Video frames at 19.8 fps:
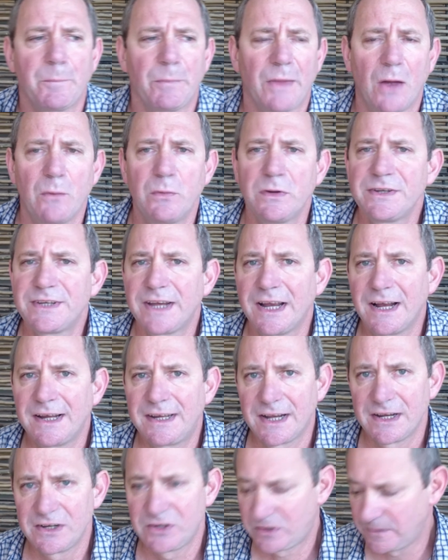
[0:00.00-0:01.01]
I wouldn't say I
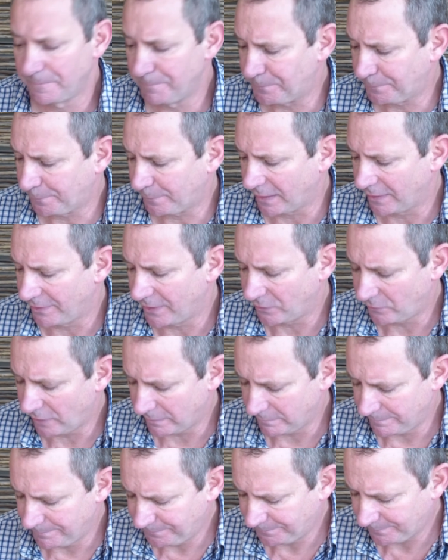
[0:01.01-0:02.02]
taste the
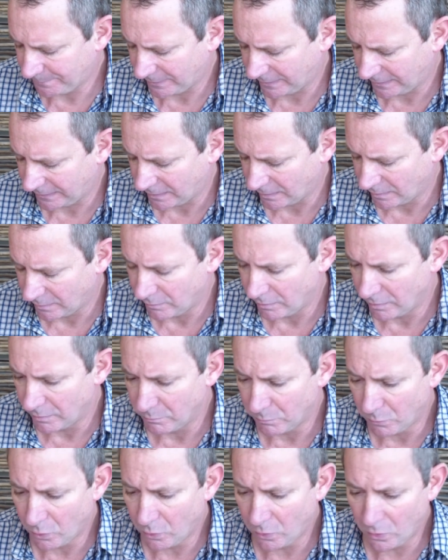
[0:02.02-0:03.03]
rum.
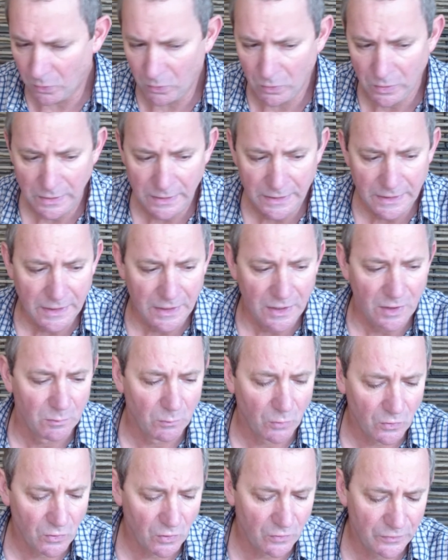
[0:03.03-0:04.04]
More
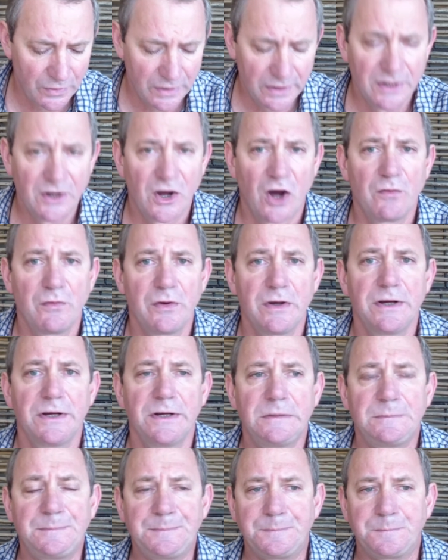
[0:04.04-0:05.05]
of a